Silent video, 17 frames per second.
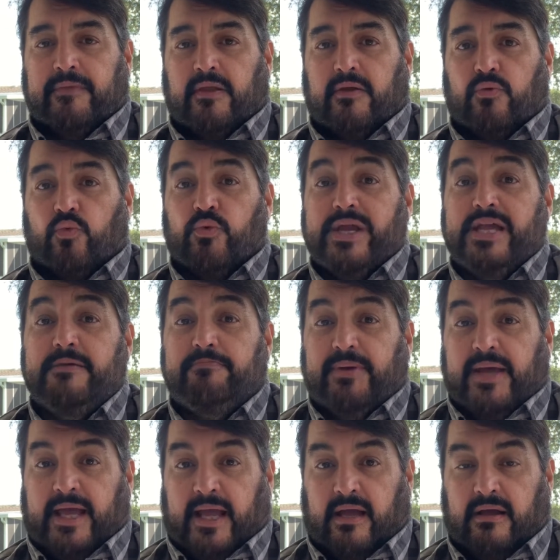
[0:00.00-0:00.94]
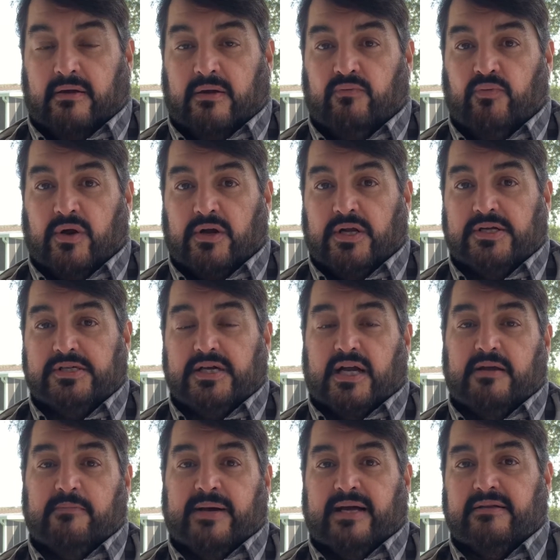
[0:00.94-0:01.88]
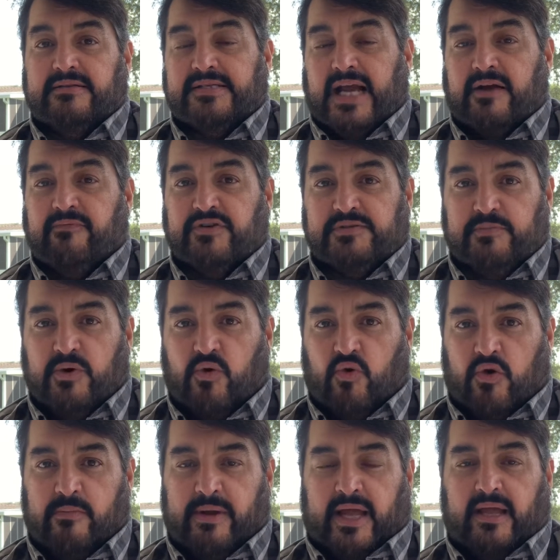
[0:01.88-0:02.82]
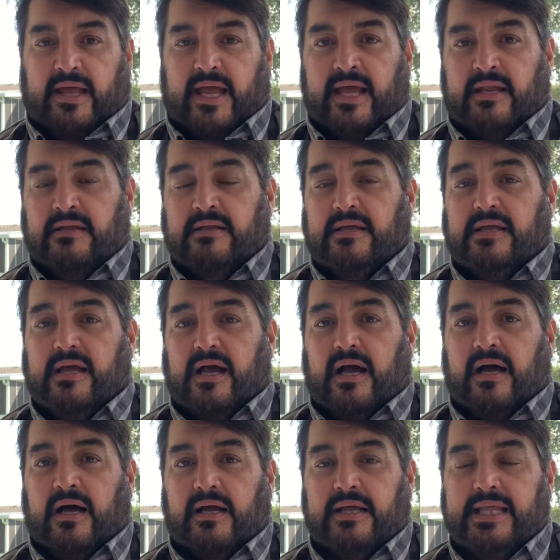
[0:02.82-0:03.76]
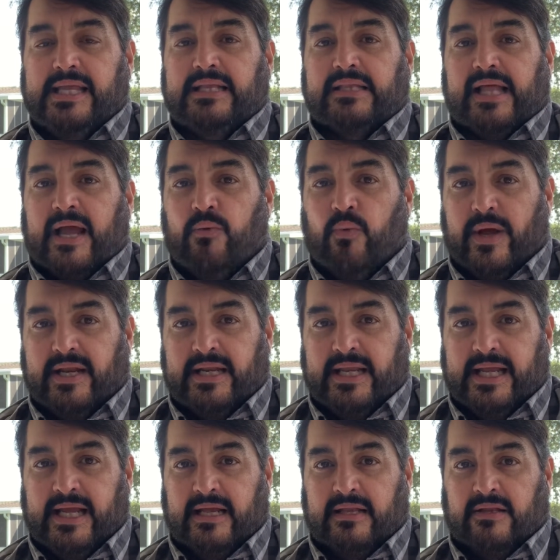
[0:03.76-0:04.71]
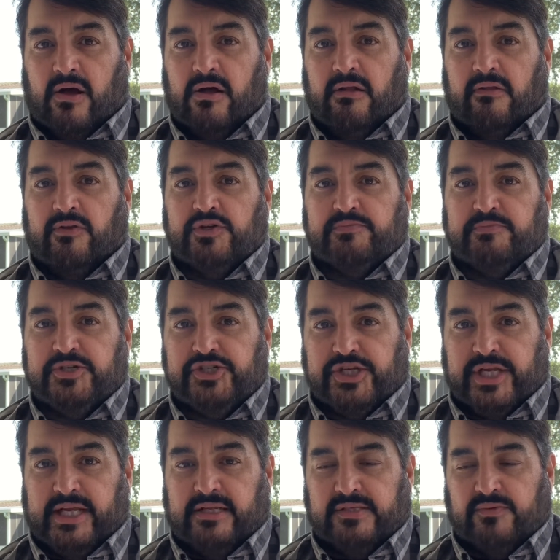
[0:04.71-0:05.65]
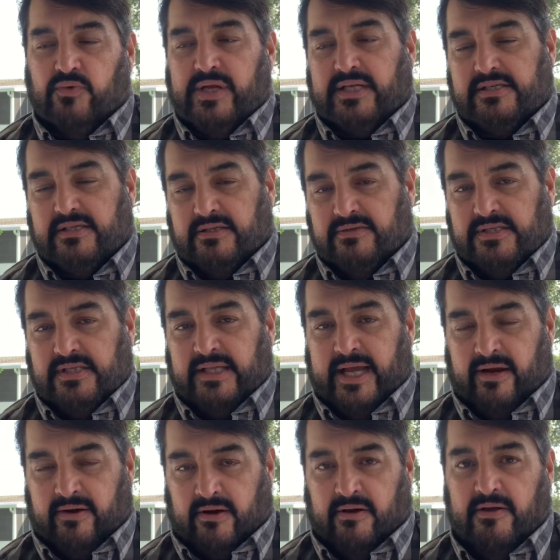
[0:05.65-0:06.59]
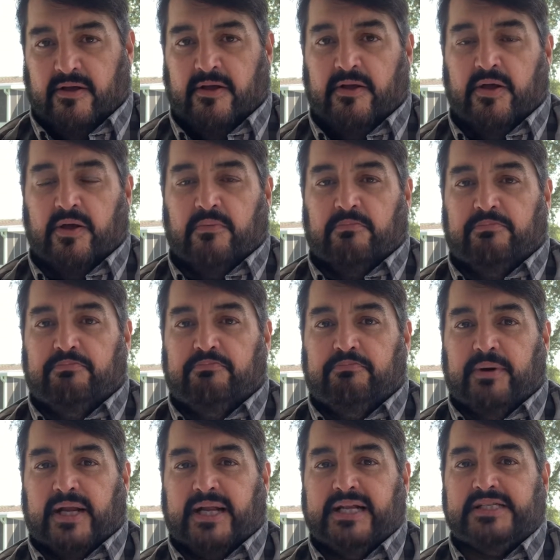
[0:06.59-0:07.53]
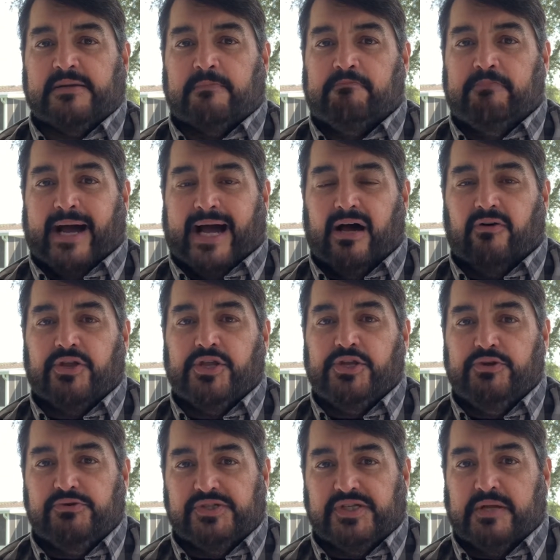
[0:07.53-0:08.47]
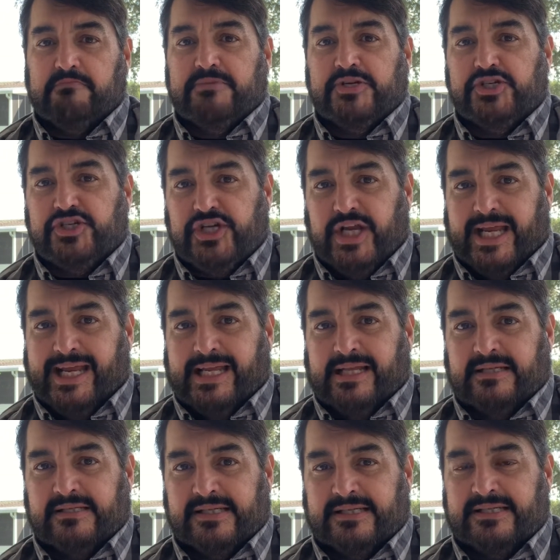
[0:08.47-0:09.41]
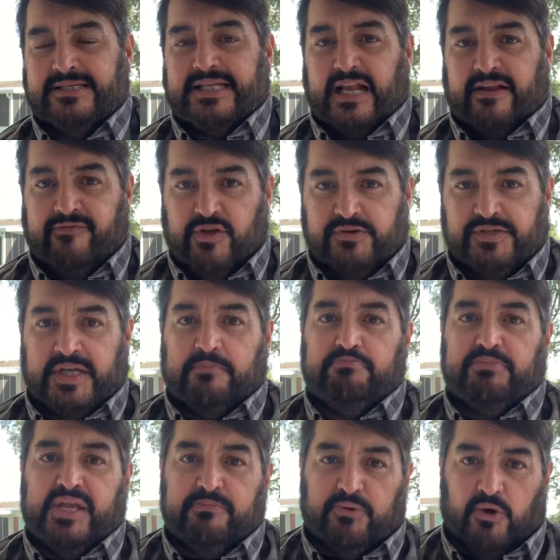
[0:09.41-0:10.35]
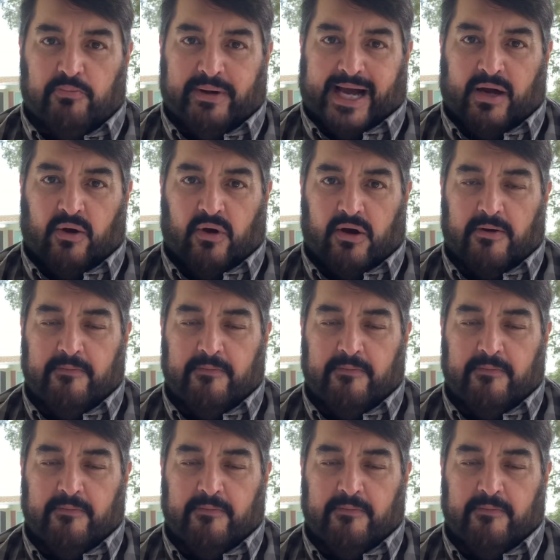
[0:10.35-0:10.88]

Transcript: Reaping, and we're going to talk about Cyrus McCormick and Eli Whitney and all those machines. We'll get to those later. But it's about using machines instead of using people power.